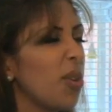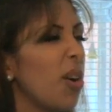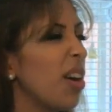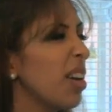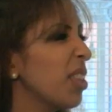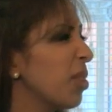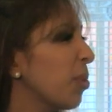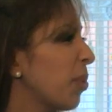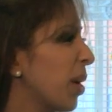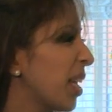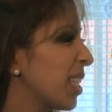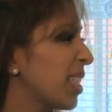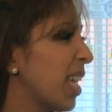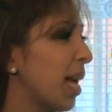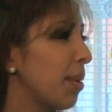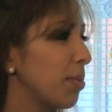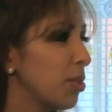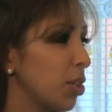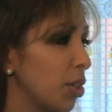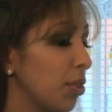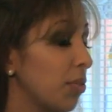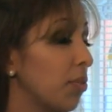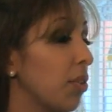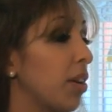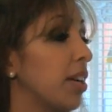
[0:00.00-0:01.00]
either way is
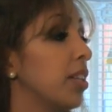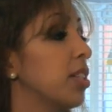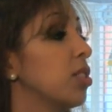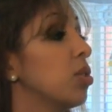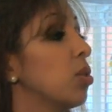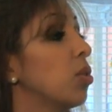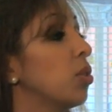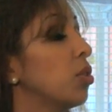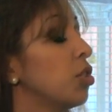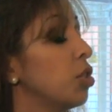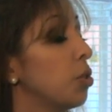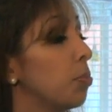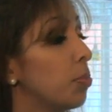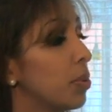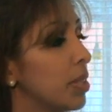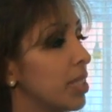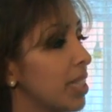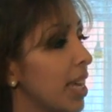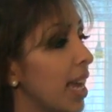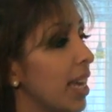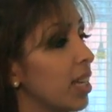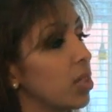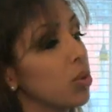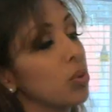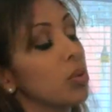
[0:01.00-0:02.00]
absolutely fine, as long as you
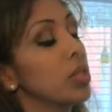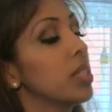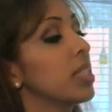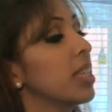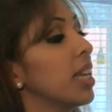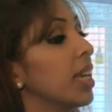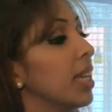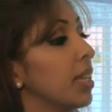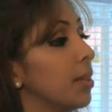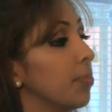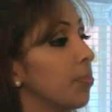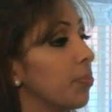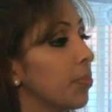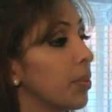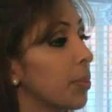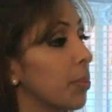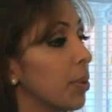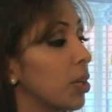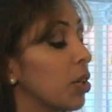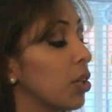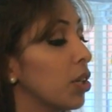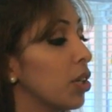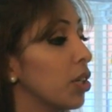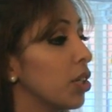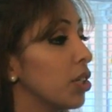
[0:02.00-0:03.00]
protect your skin,
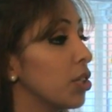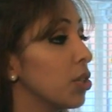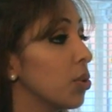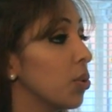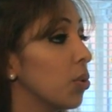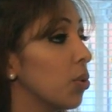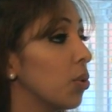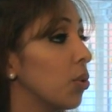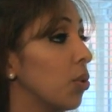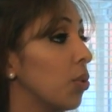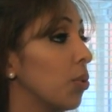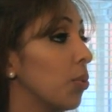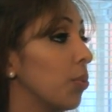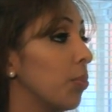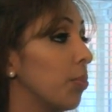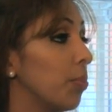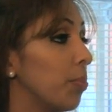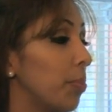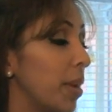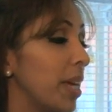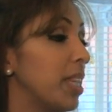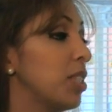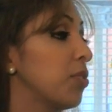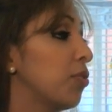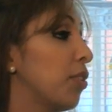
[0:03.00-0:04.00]
because your
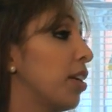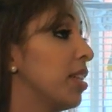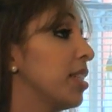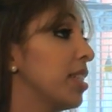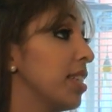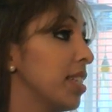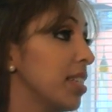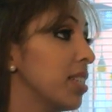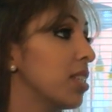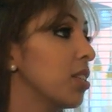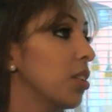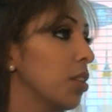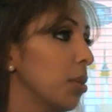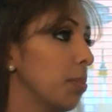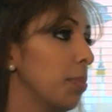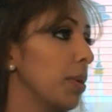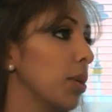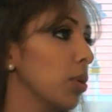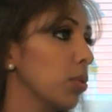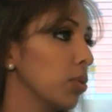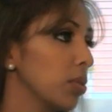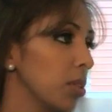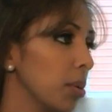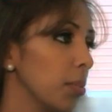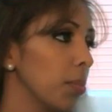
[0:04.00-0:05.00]
best friend is going to be
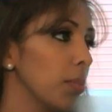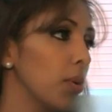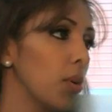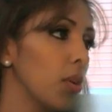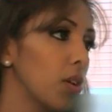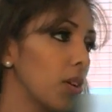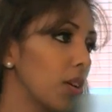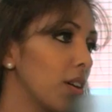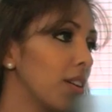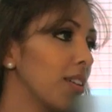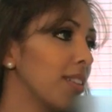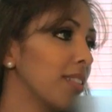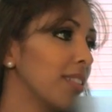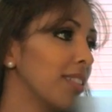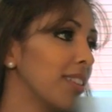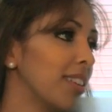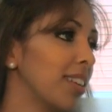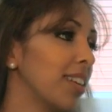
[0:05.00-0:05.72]
your sunblock. Mm-hmm.